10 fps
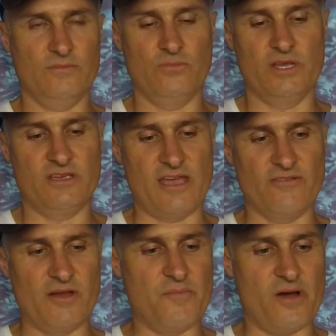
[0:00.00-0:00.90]
We
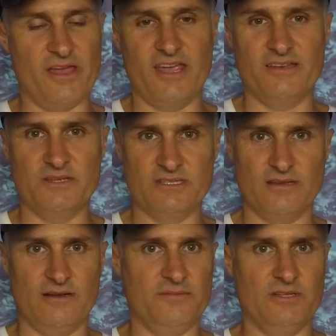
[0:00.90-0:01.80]
can grab them by hand,
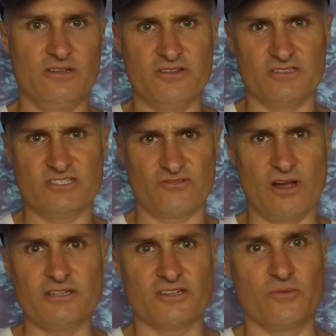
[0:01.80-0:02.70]
but a lot of the
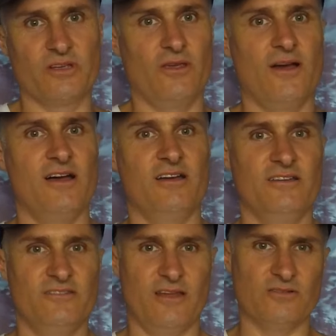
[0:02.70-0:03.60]
structure where you
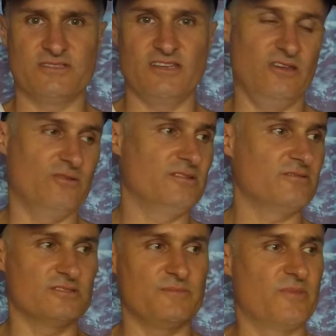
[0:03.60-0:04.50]
are, they'll see you and
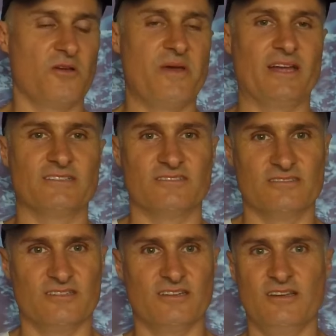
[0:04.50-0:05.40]
they'll just go back
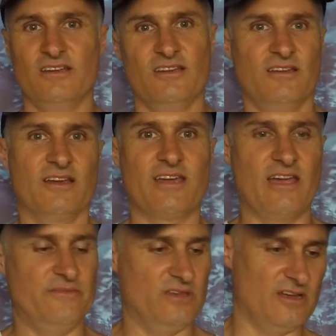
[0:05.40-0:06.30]
into the
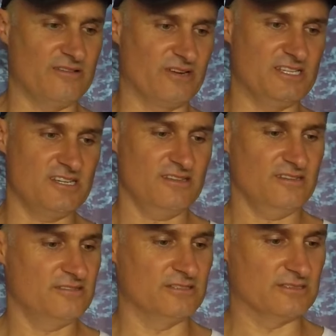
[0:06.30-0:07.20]
cave you can't reach
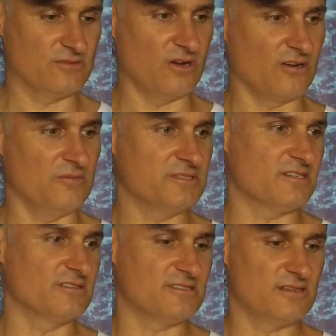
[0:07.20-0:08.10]
in. It's quite common,
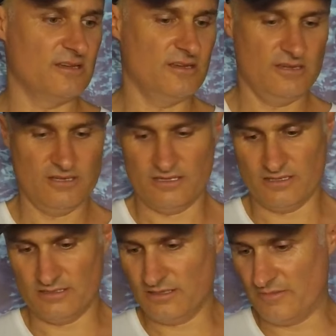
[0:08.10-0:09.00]
so it's
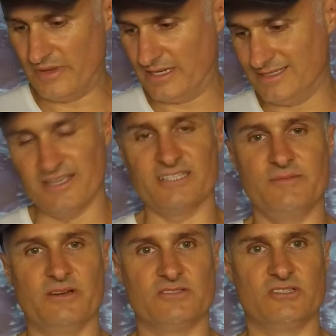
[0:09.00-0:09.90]
a lot better to
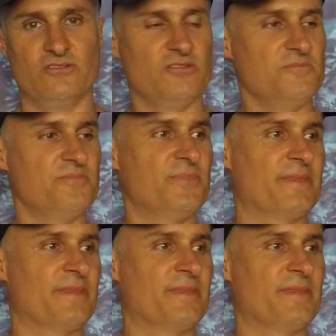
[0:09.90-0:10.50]
actually be able to shoot them.